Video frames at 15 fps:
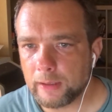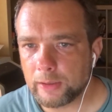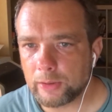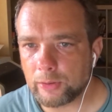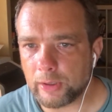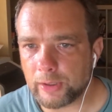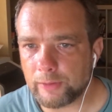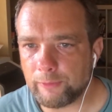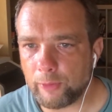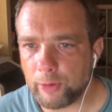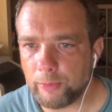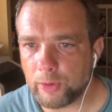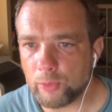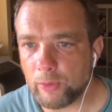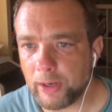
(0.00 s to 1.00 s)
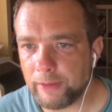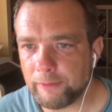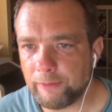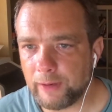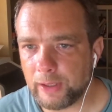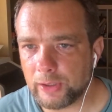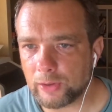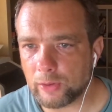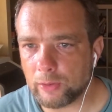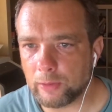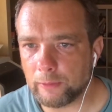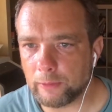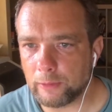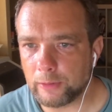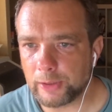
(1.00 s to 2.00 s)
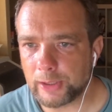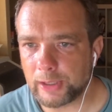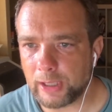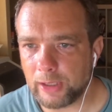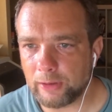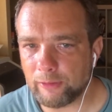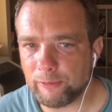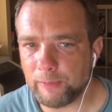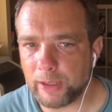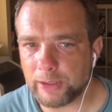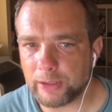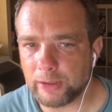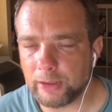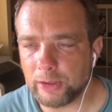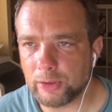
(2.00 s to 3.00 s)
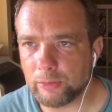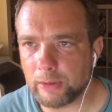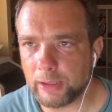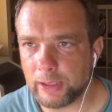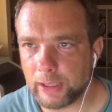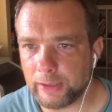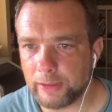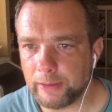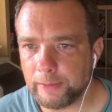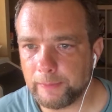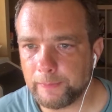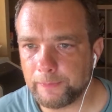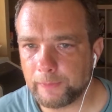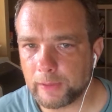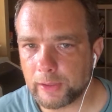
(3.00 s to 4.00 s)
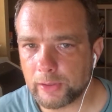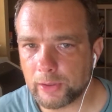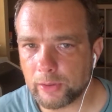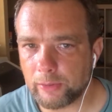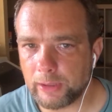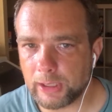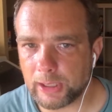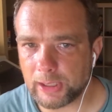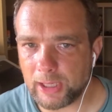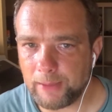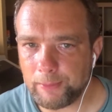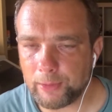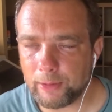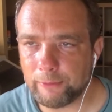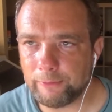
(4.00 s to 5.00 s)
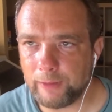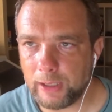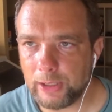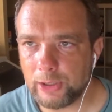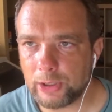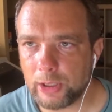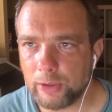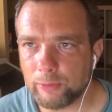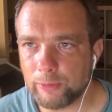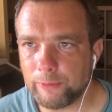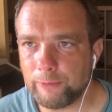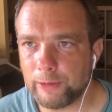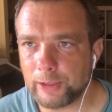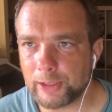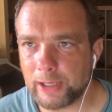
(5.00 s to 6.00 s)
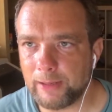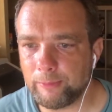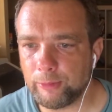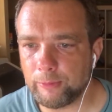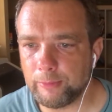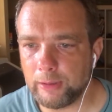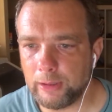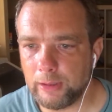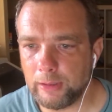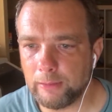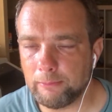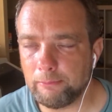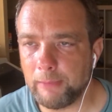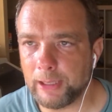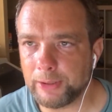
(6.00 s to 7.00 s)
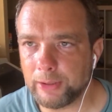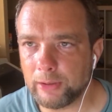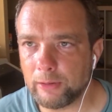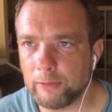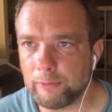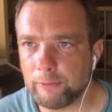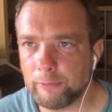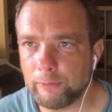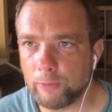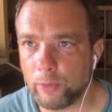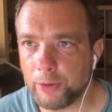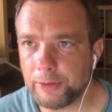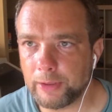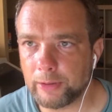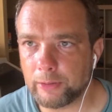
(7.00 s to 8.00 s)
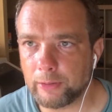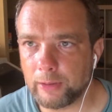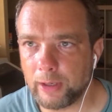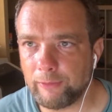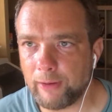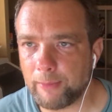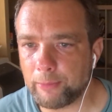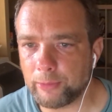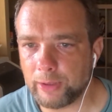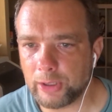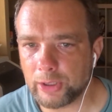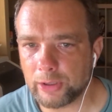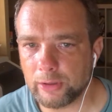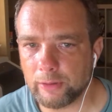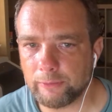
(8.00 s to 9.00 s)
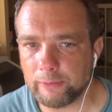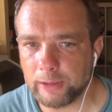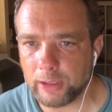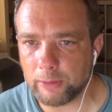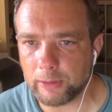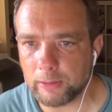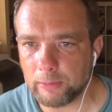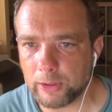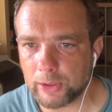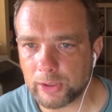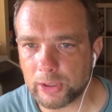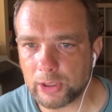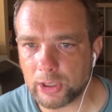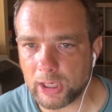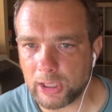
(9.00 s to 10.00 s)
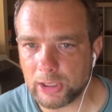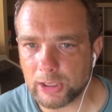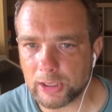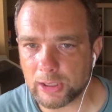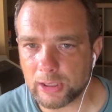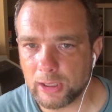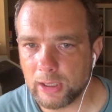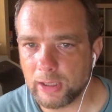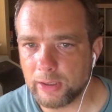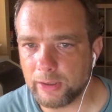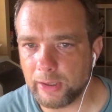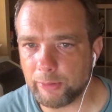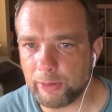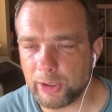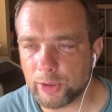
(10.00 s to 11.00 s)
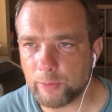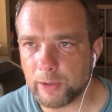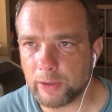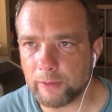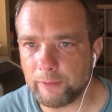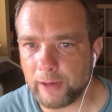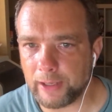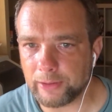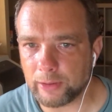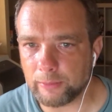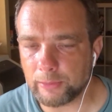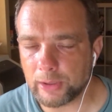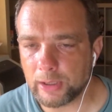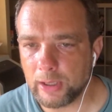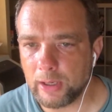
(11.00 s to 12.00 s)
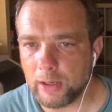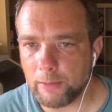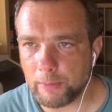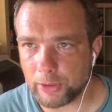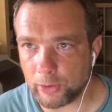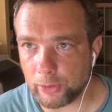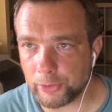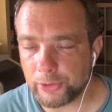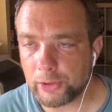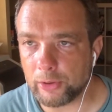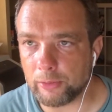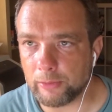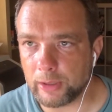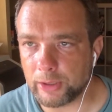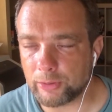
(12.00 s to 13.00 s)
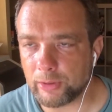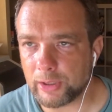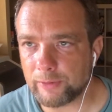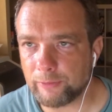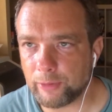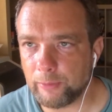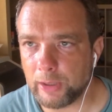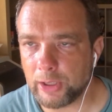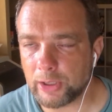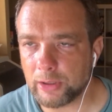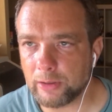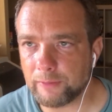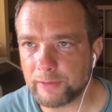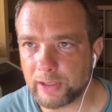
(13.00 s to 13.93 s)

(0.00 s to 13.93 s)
transforming one phase or state of matter into another. So an example of phase change would, for example, be melting of water or evaporation of liquid, because it changes the arrangement of atoms, but also a transformation of